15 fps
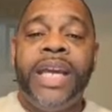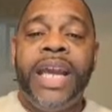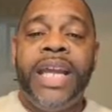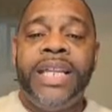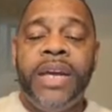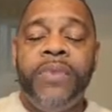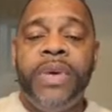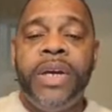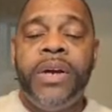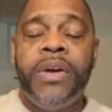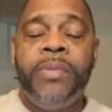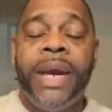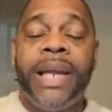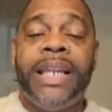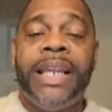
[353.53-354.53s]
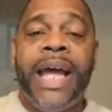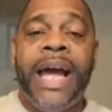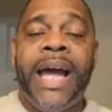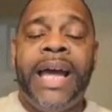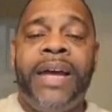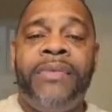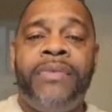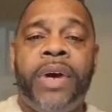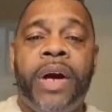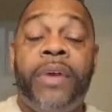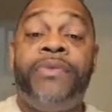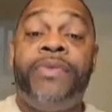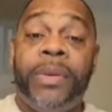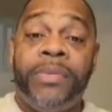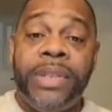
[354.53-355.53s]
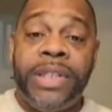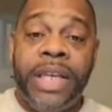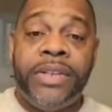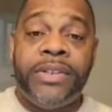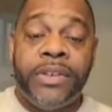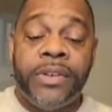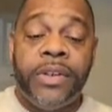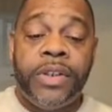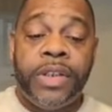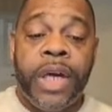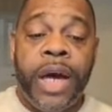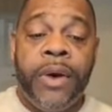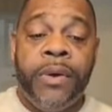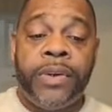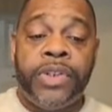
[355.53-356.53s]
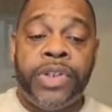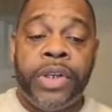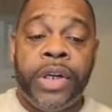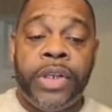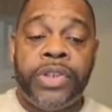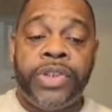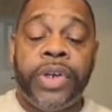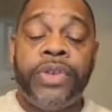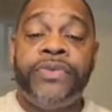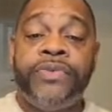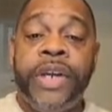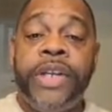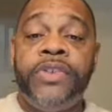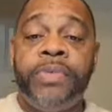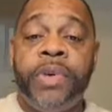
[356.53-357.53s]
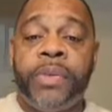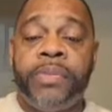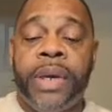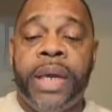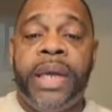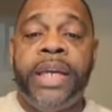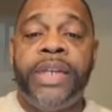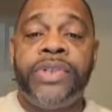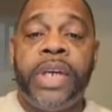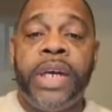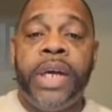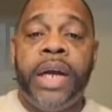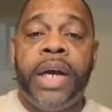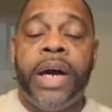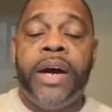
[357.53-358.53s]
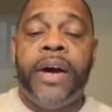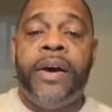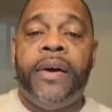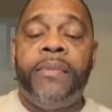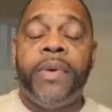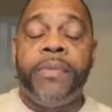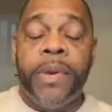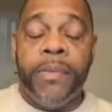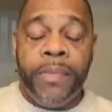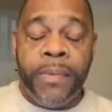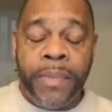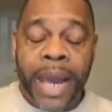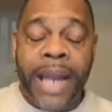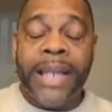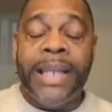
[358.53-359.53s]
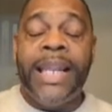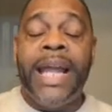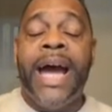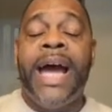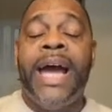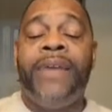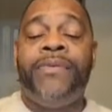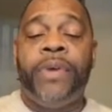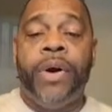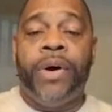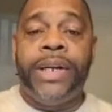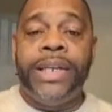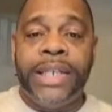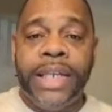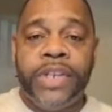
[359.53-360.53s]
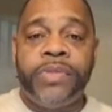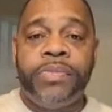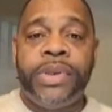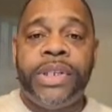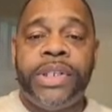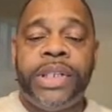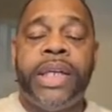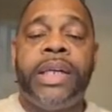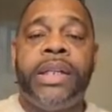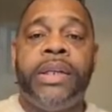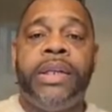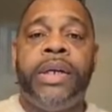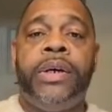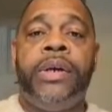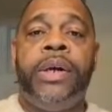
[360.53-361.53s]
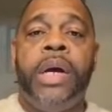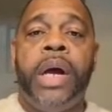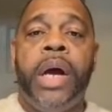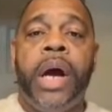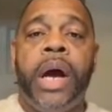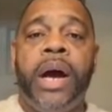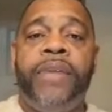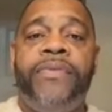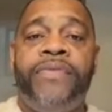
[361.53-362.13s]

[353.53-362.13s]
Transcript: And then we go back live uh, from this our ch church Facebook page um, we'll be back live on this particular uh,